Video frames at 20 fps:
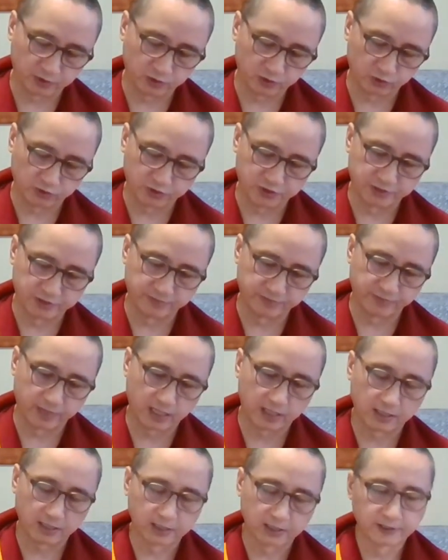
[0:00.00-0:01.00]

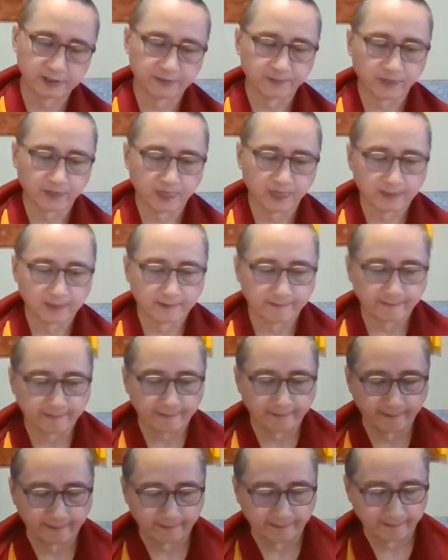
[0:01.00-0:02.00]
Jimba.
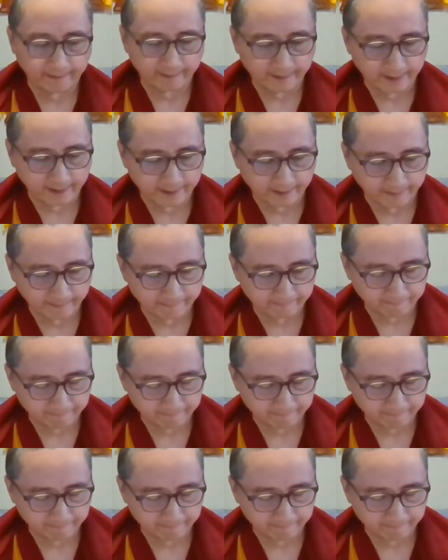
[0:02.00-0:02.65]
And